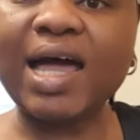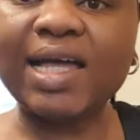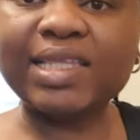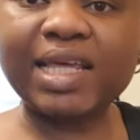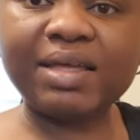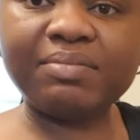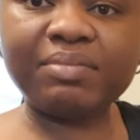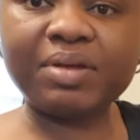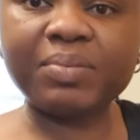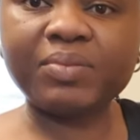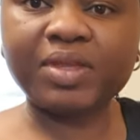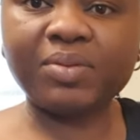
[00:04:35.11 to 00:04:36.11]
And then
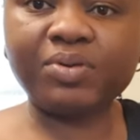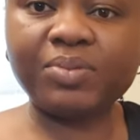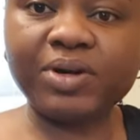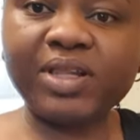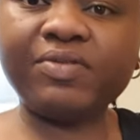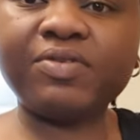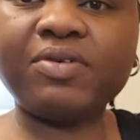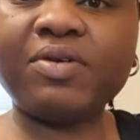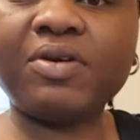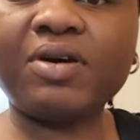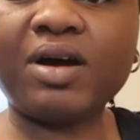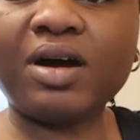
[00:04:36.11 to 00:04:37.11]
probably
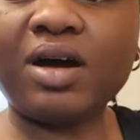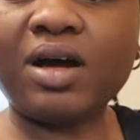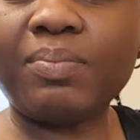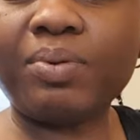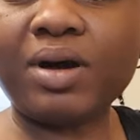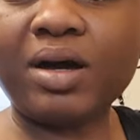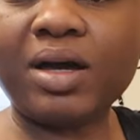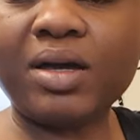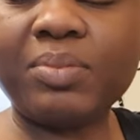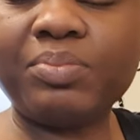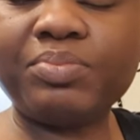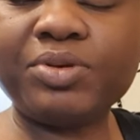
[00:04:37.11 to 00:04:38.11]
for a,
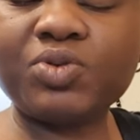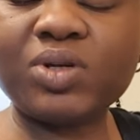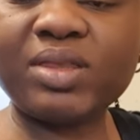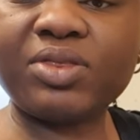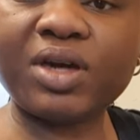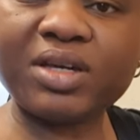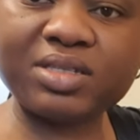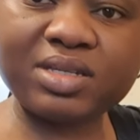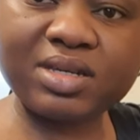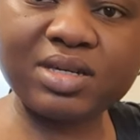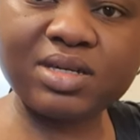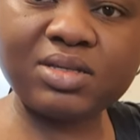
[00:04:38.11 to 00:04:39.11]
a, between
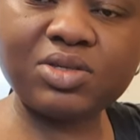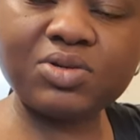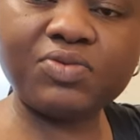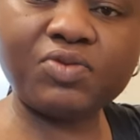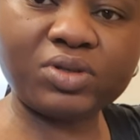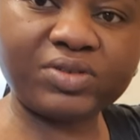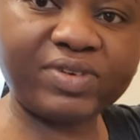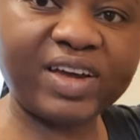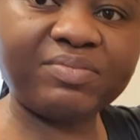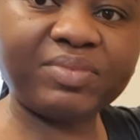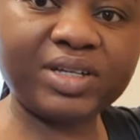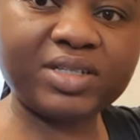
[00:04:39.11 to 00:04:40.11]
30 to
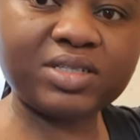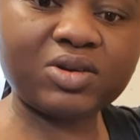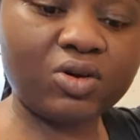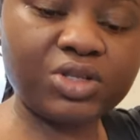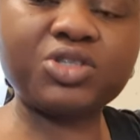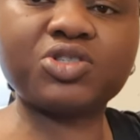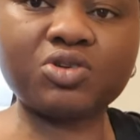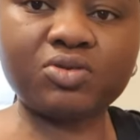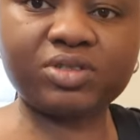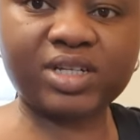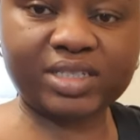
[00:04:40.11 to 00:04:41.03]
45 minutes on its own.